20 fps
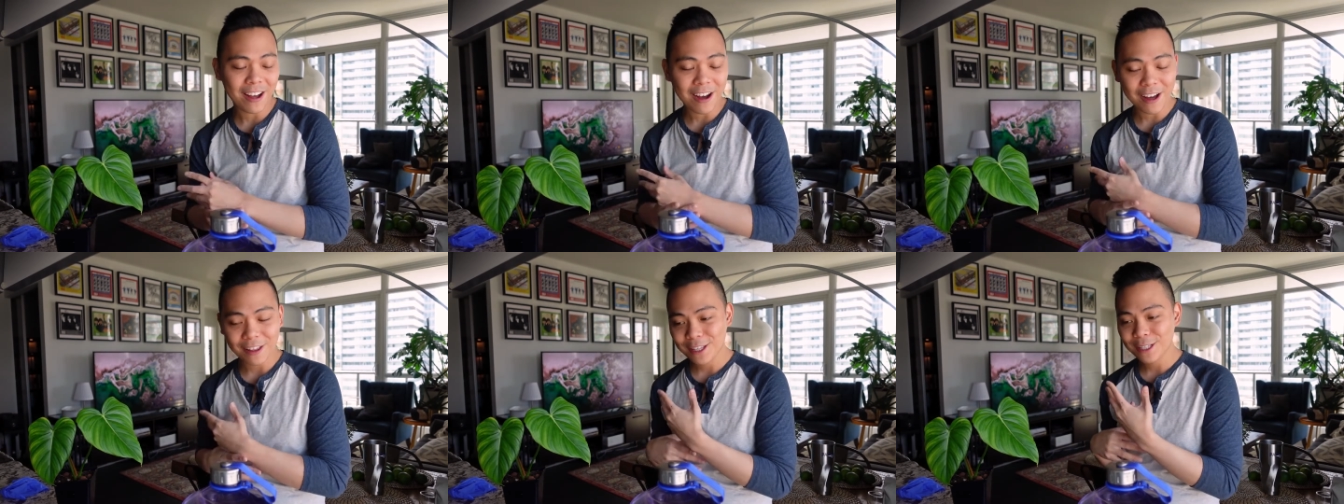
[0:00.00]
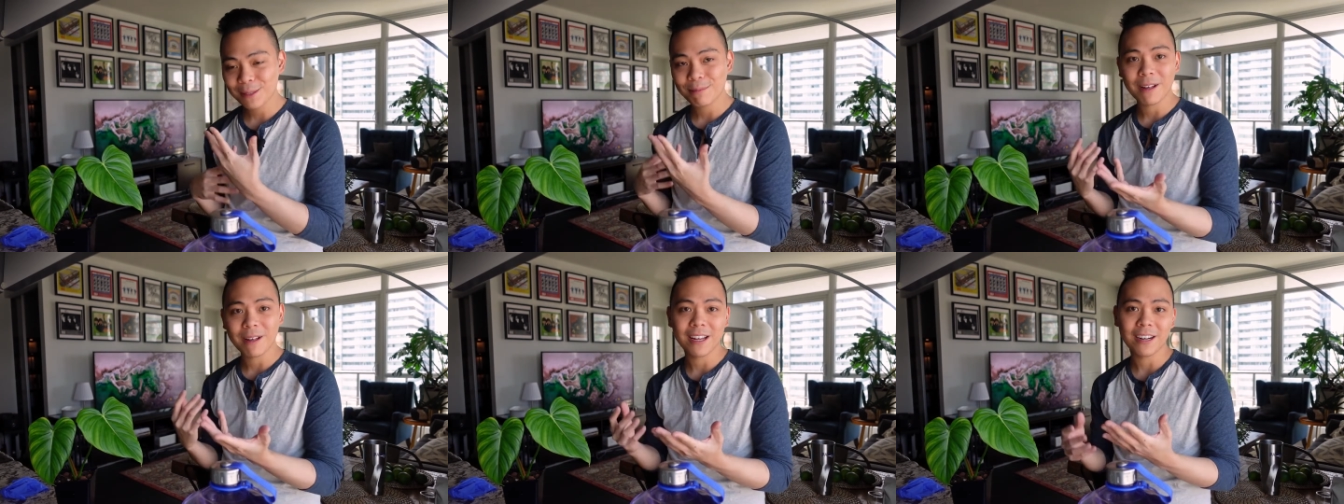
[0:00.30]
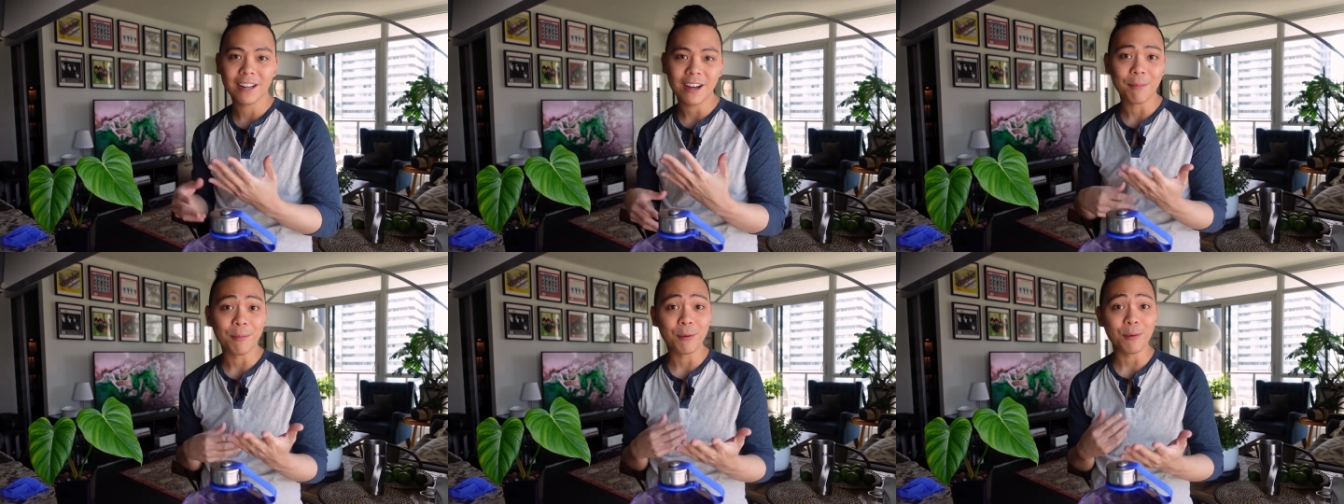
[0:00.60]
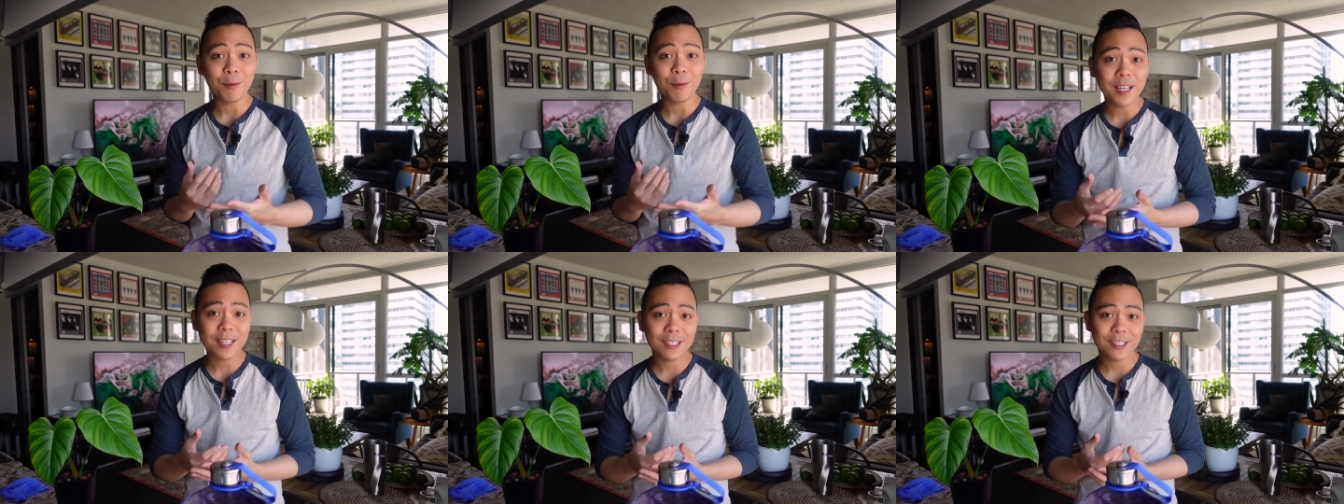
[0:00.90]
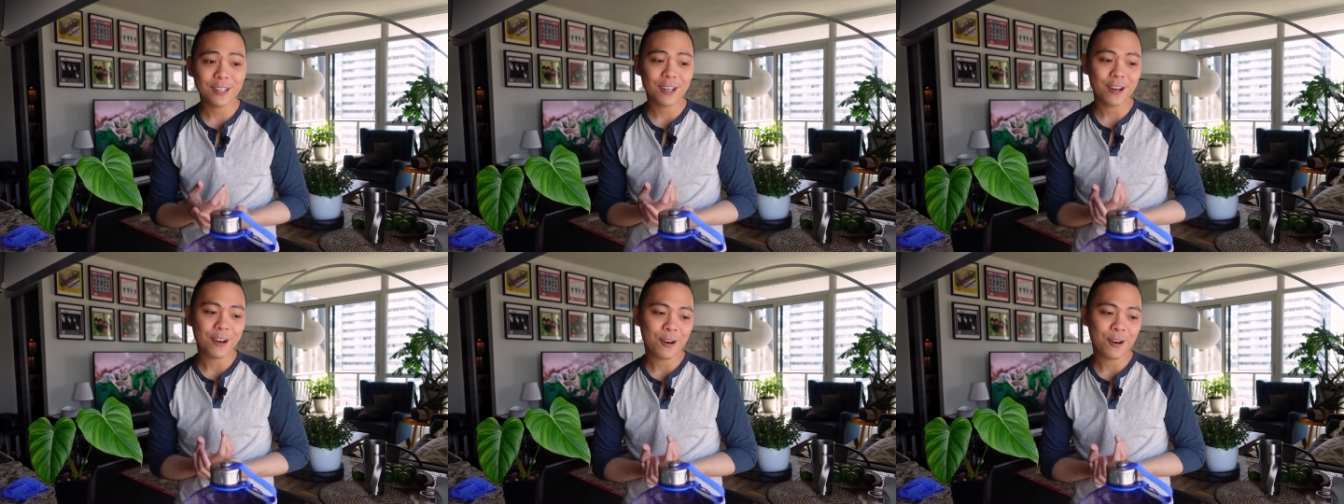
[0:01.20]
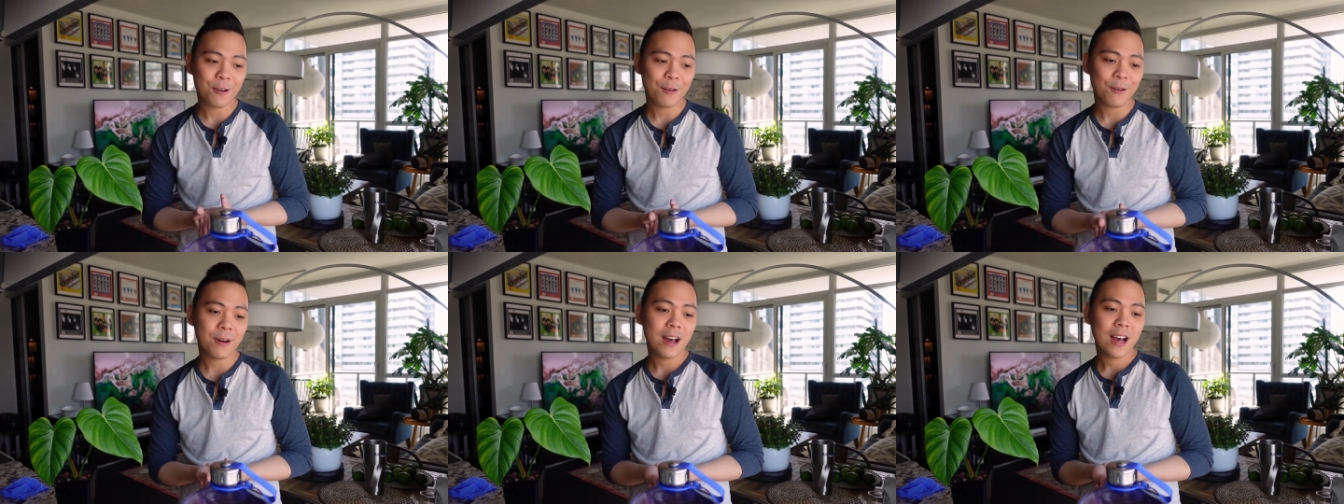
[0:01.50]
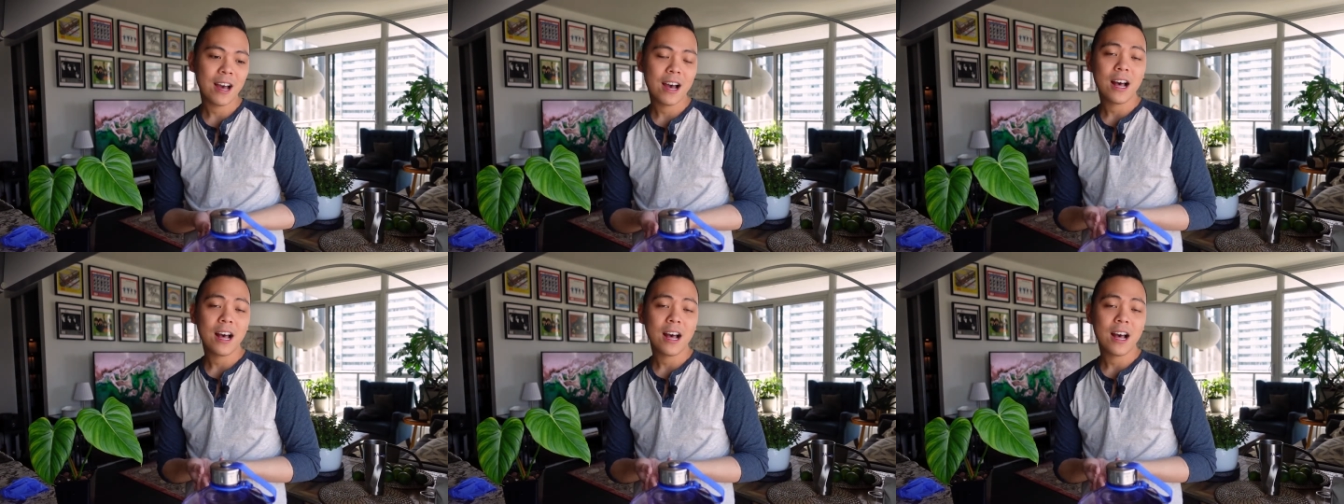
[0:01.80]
got this plant a couple weeks ago